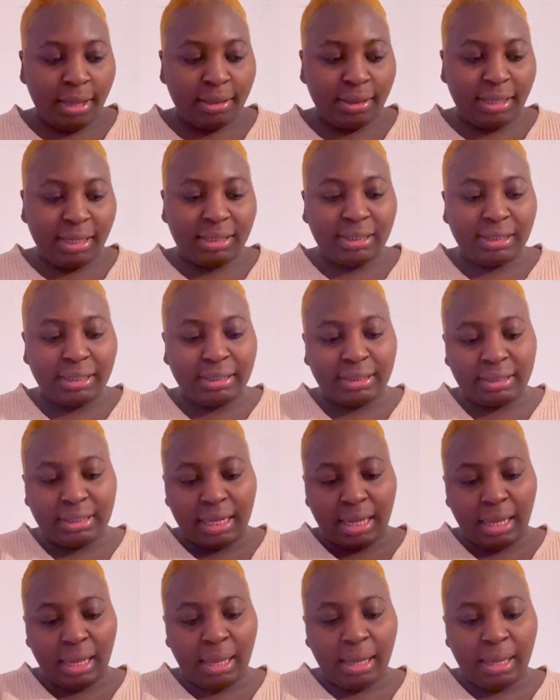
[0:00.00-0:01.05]
This is
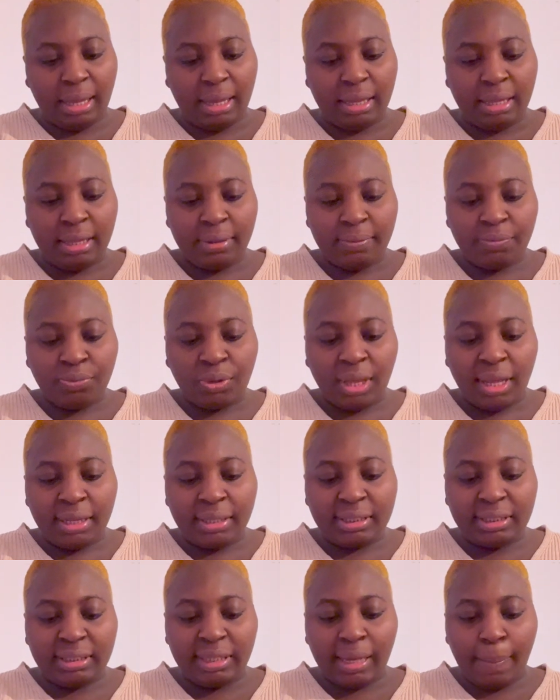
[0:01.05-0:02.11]
the
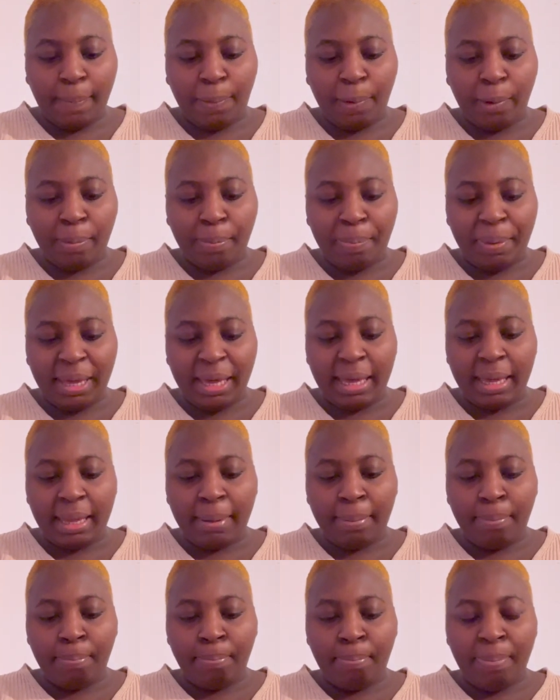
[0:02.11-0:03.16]
Simple B
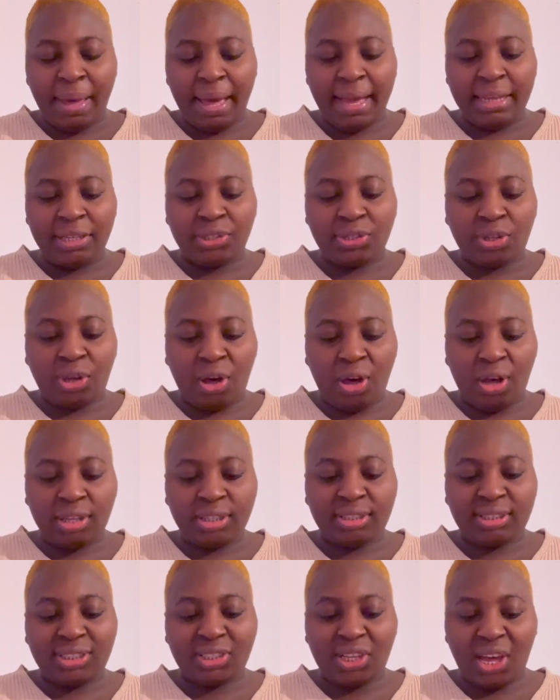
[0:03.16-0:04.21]
base
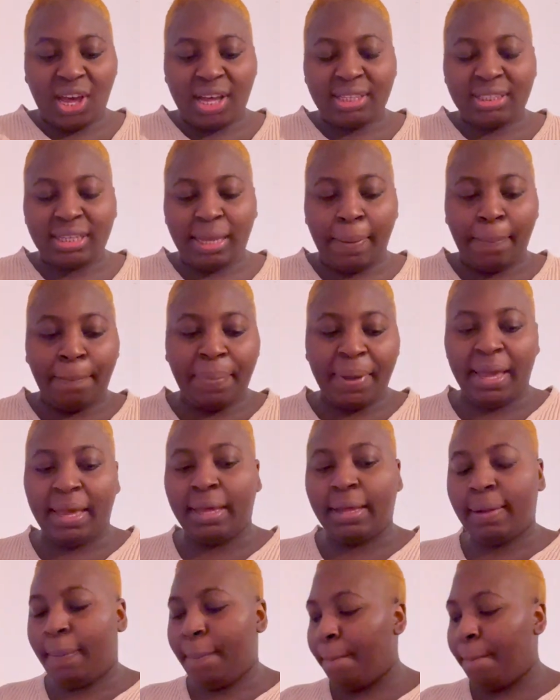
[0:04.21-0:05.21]
cut skirt in pink.